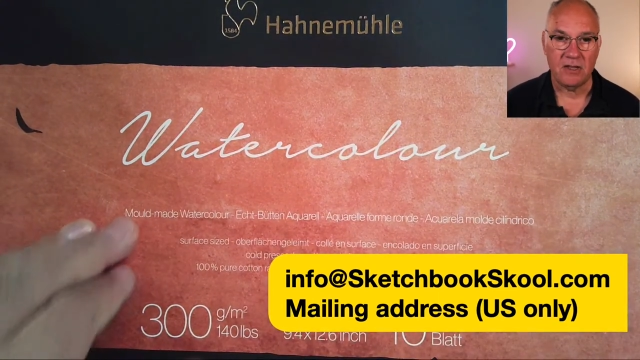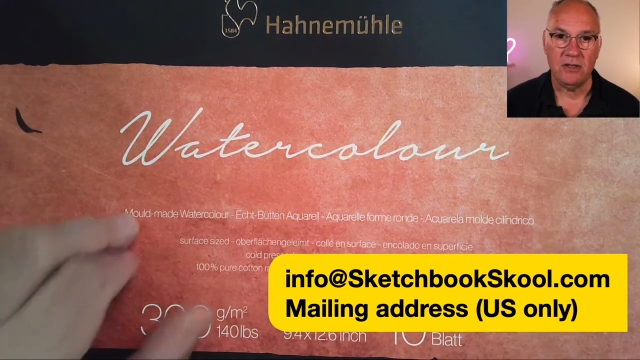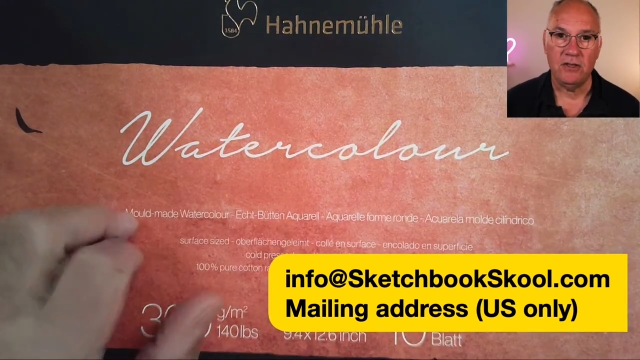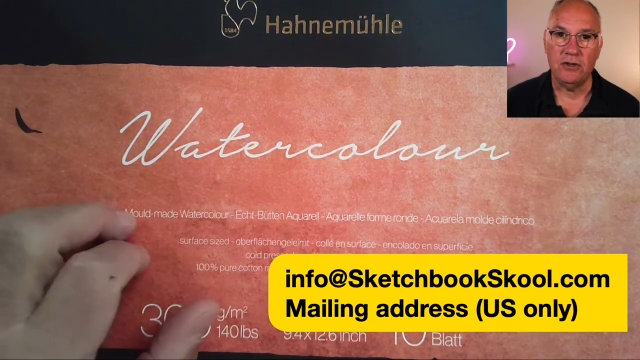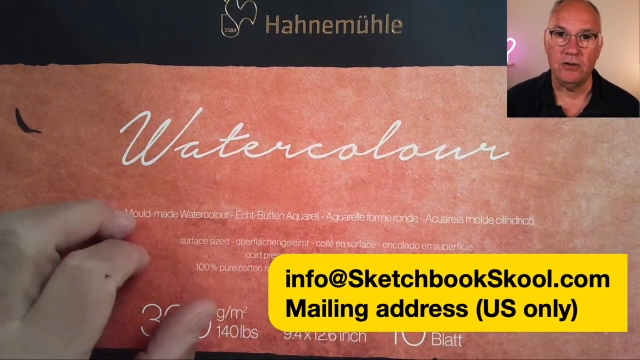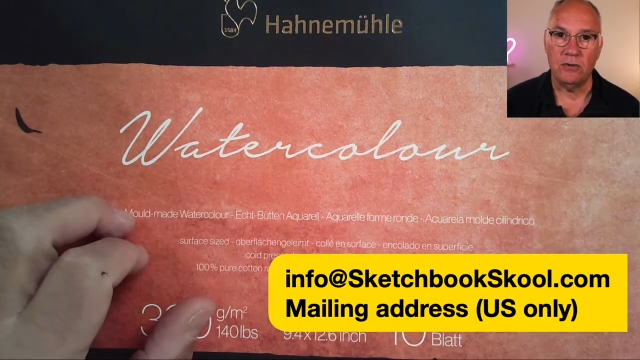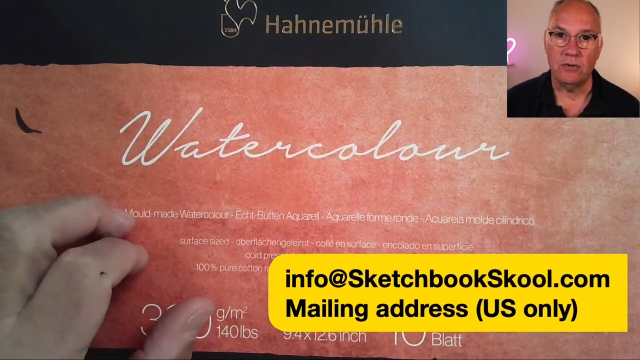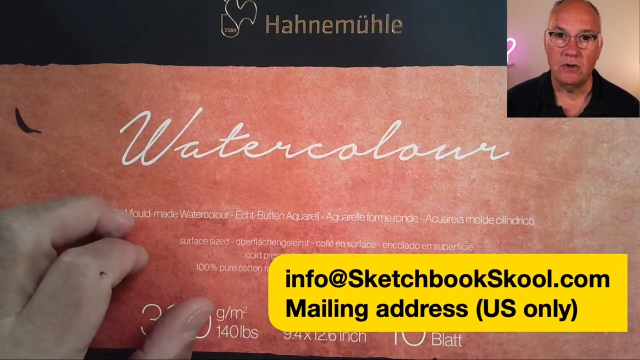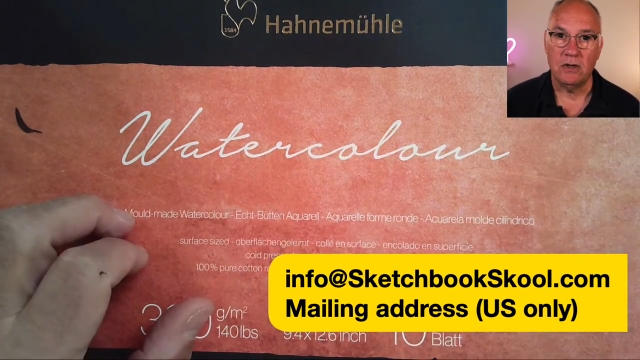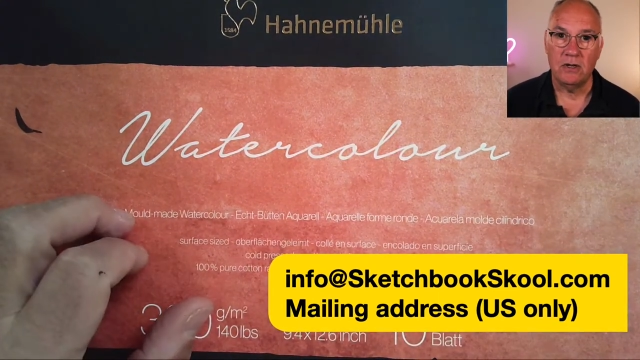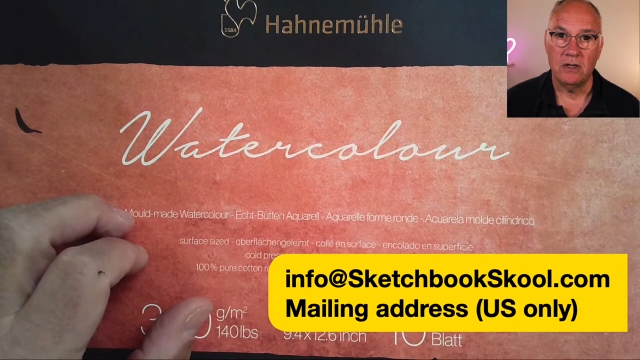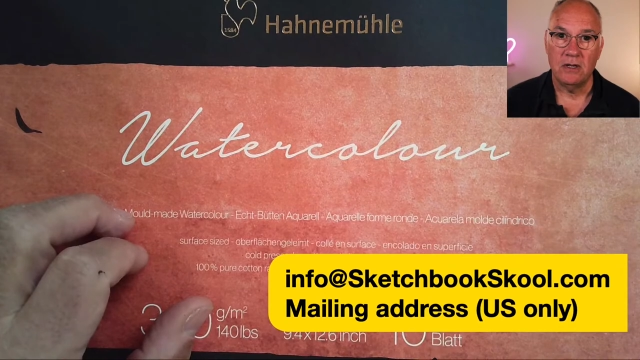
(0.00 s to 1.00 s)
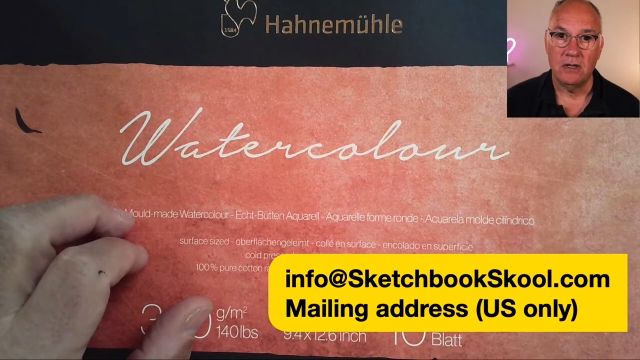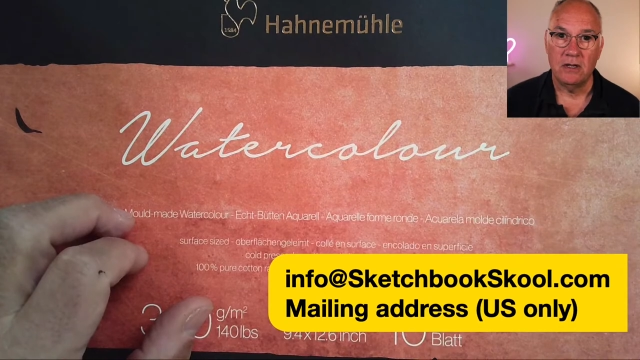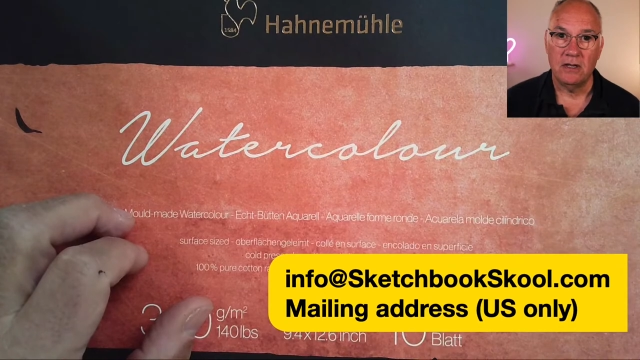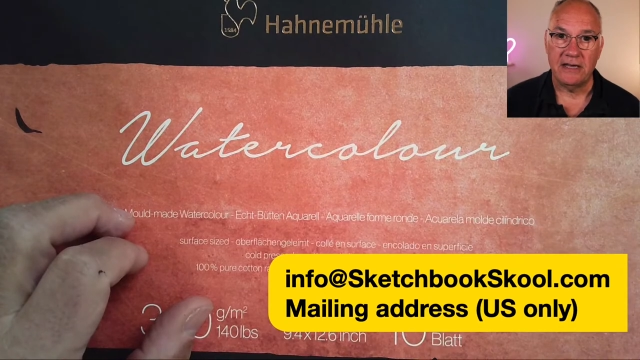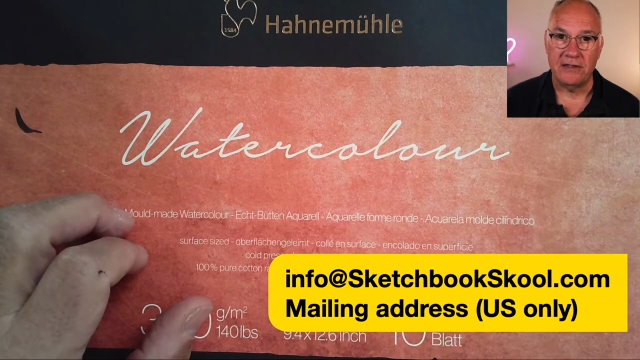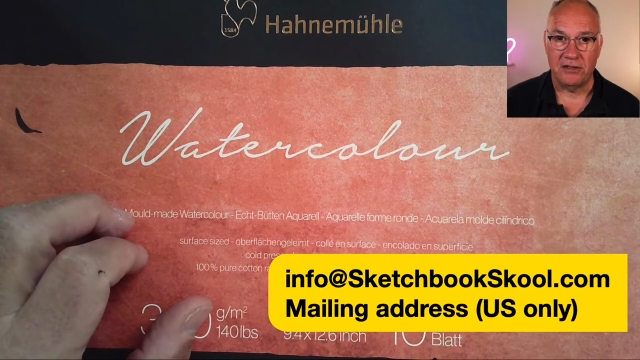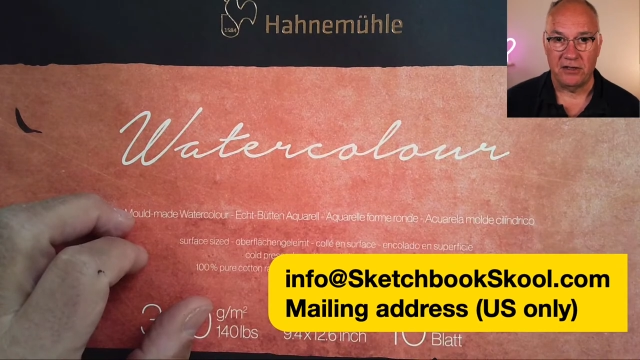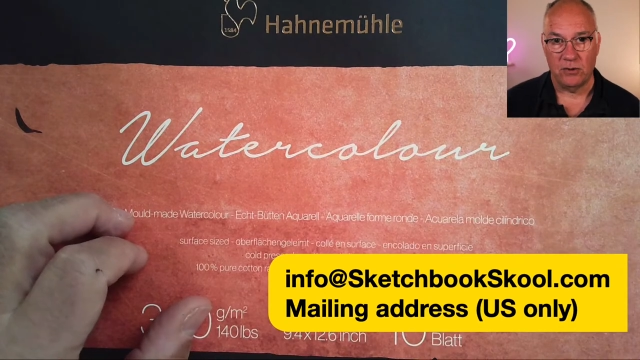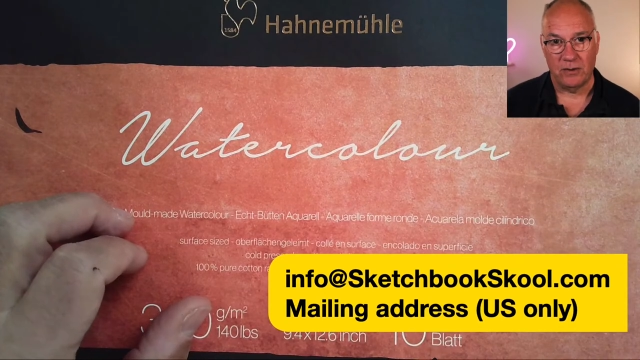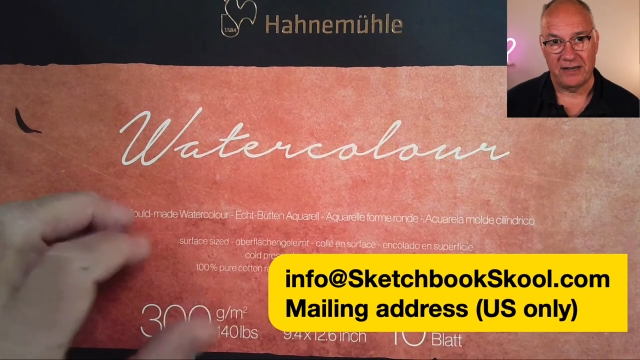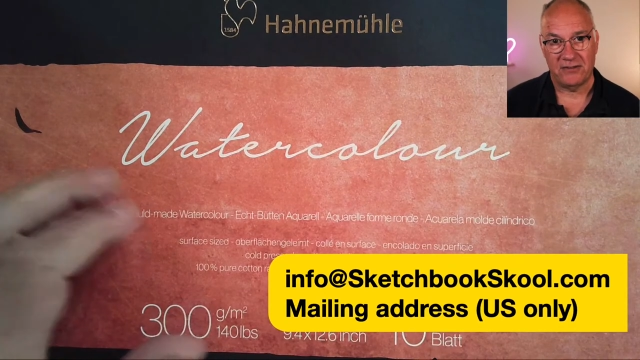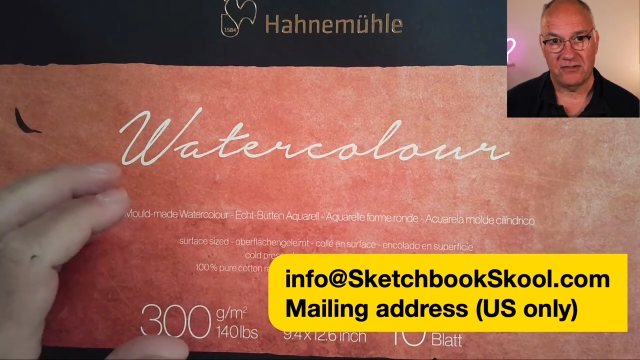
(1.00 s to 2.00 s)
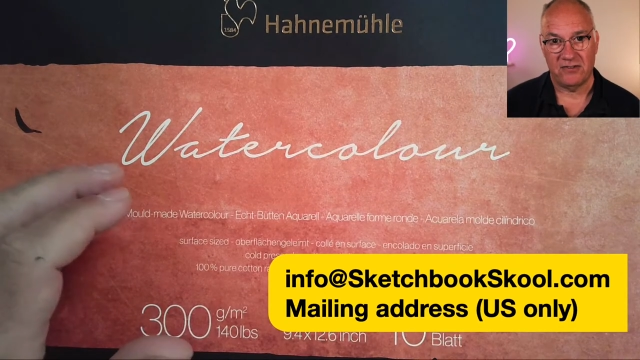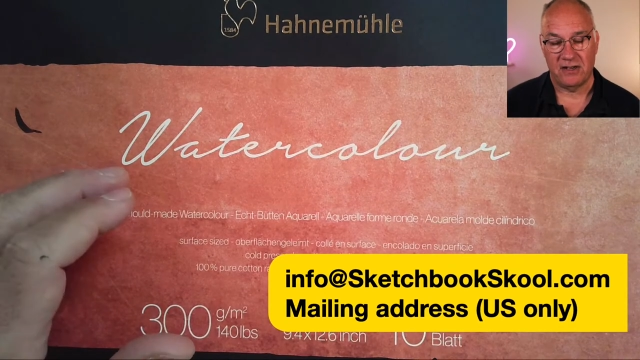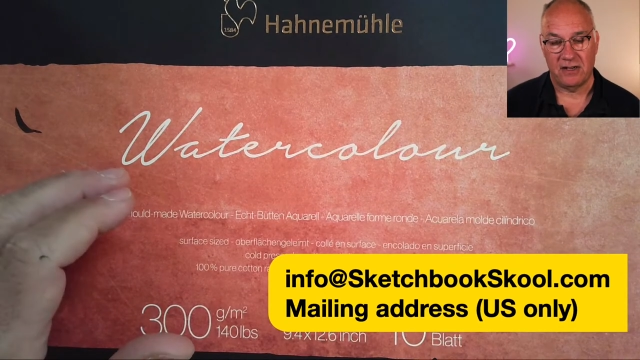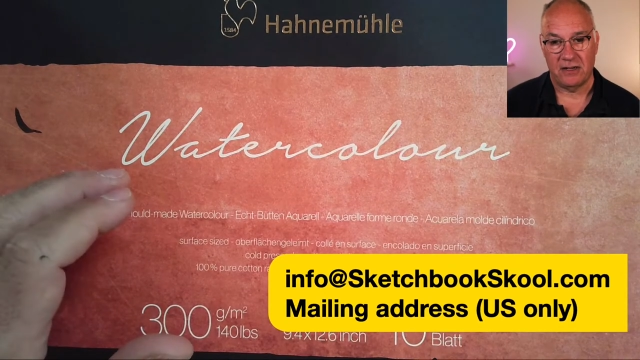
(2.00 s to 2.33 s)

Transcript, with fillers: you in the US